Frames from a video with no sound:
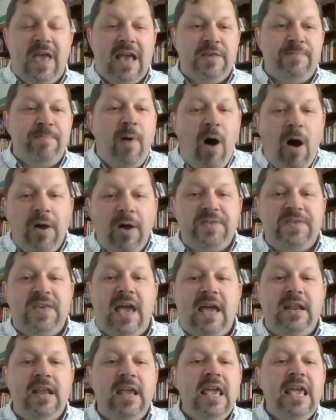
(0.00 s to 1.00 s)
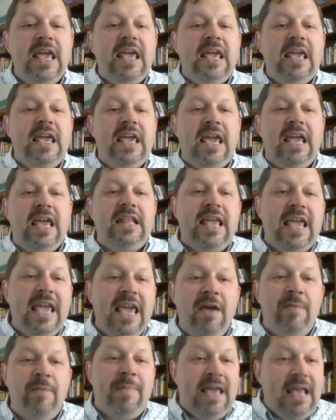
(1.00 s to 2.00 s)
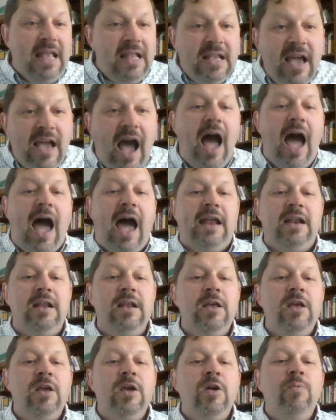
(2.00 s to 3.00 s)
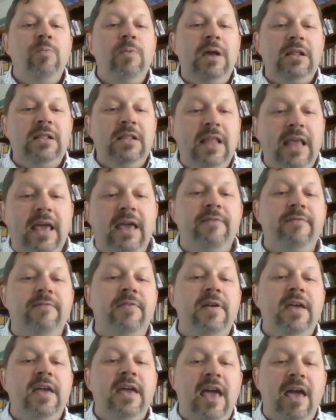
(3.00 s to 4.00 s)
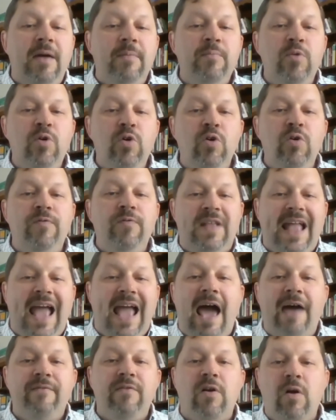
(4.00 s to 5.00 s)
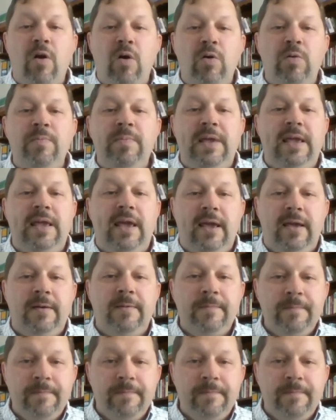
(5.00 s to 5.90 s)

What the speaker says: As Paul said, in him, in God, we live and move and have our own being,